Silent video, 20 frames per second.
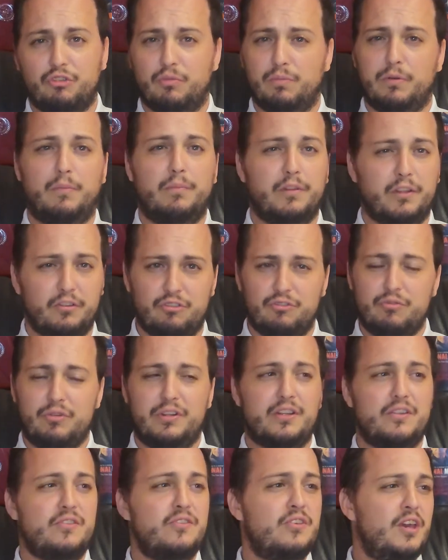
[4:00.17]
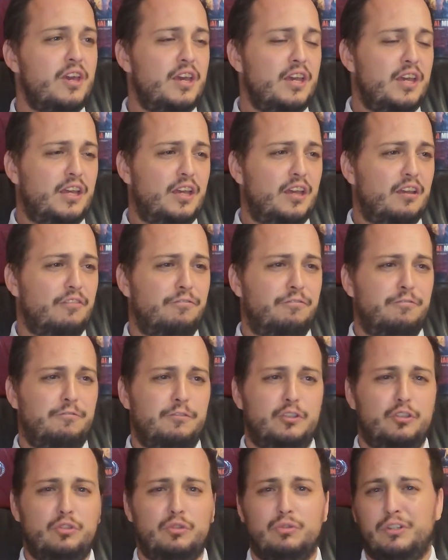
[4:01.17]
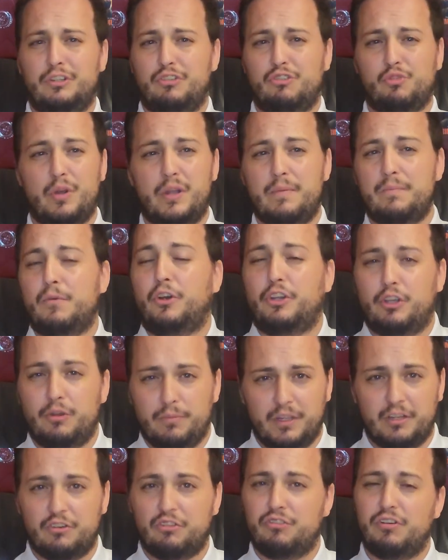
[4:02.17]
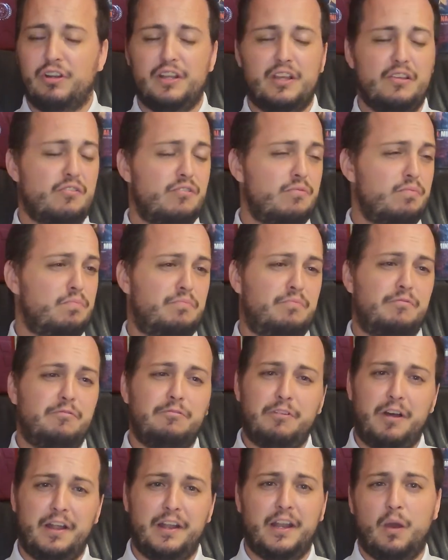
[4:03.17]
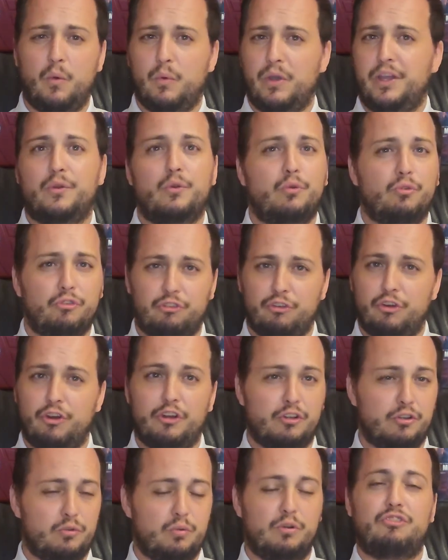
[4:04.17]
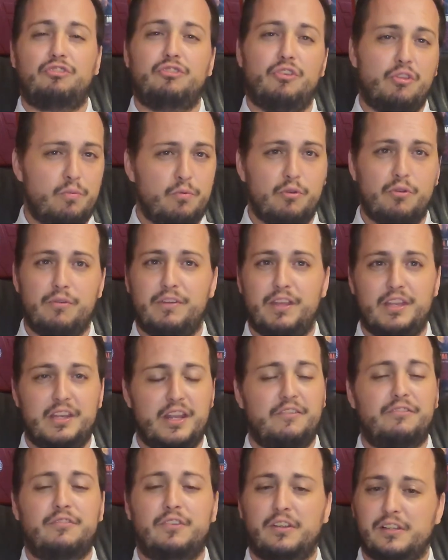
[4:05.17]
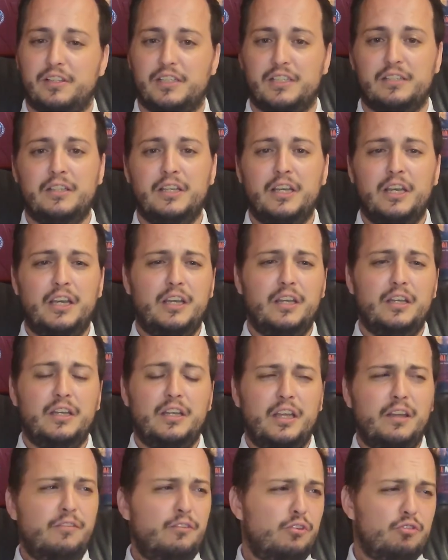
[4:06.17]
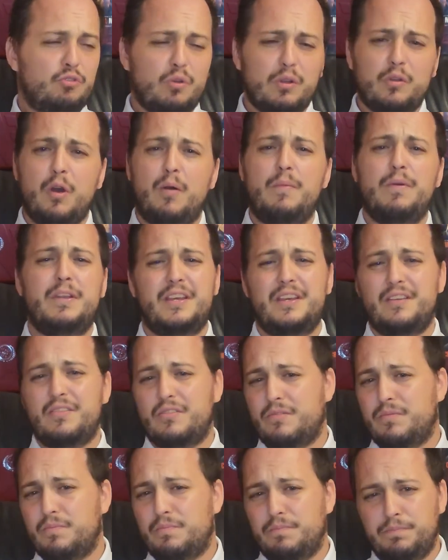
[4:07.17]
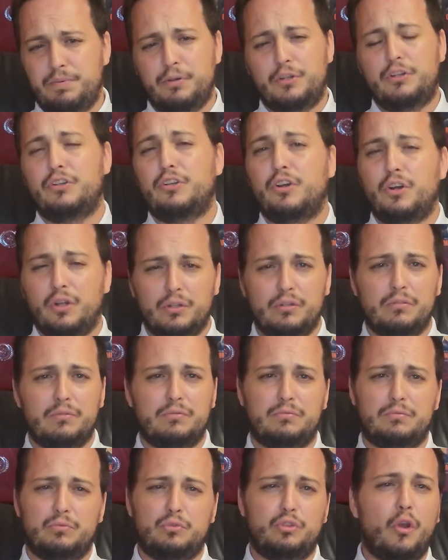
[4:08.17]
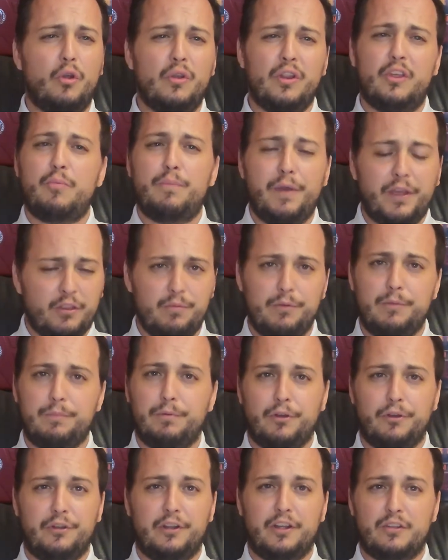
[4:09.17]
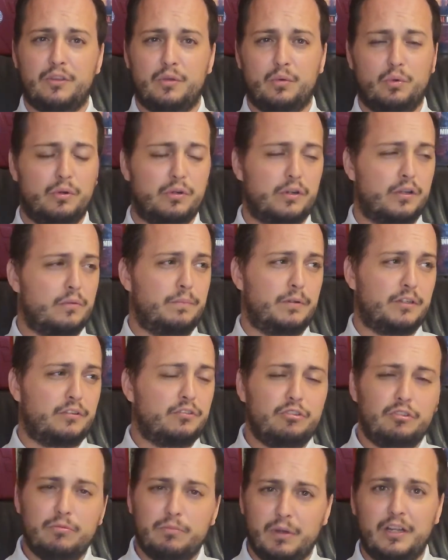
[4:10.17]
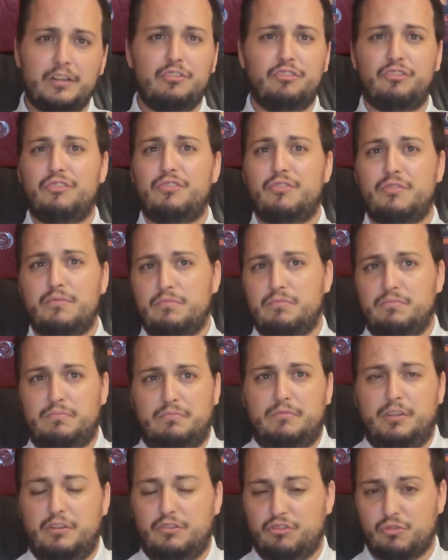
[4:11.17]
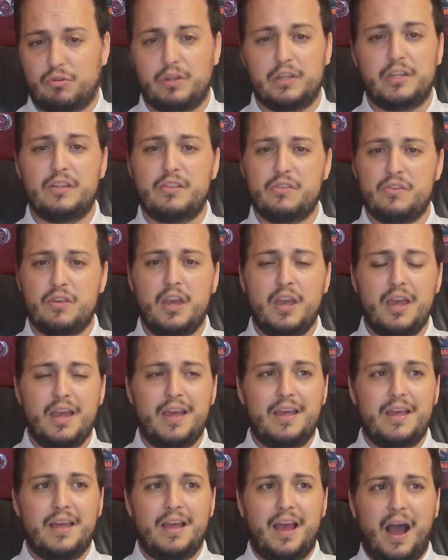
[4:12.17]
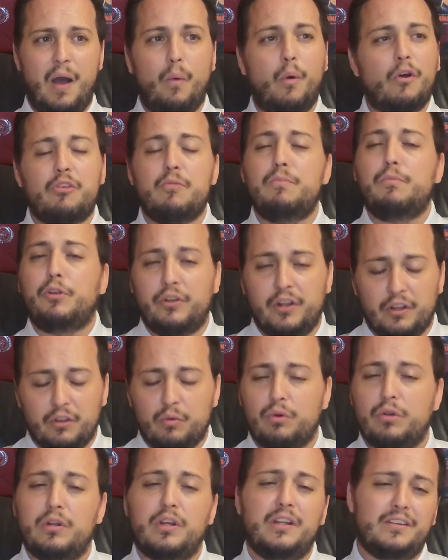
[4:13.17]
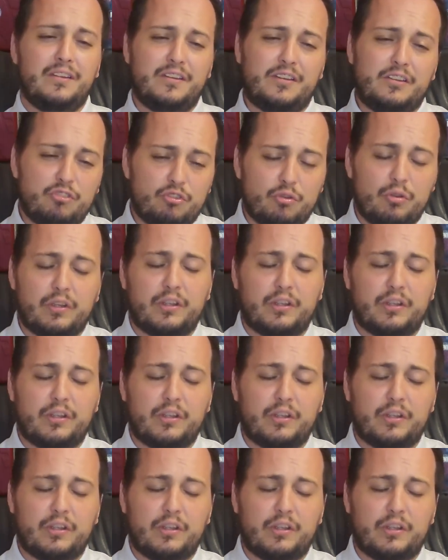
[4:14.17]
you'll probably enjoy it. If you enjoy mockumentaries, find out where it all started, watch this movie, definitely. If you enjoy comedies, put it on. Don't expect to be blown out the water, but you might just enjoy it. I wasn't blown out the water, I did enjoy